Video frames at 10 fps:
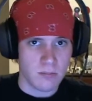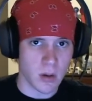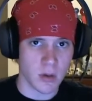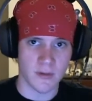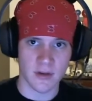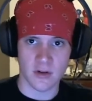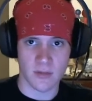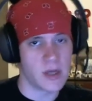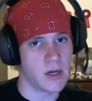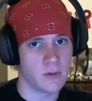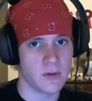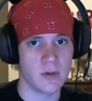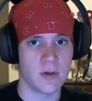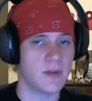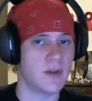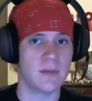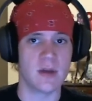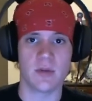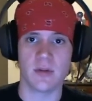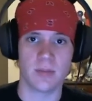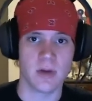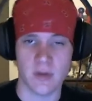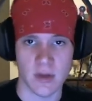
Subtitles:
Bulk of it's gonna be an interview, and then me with a brief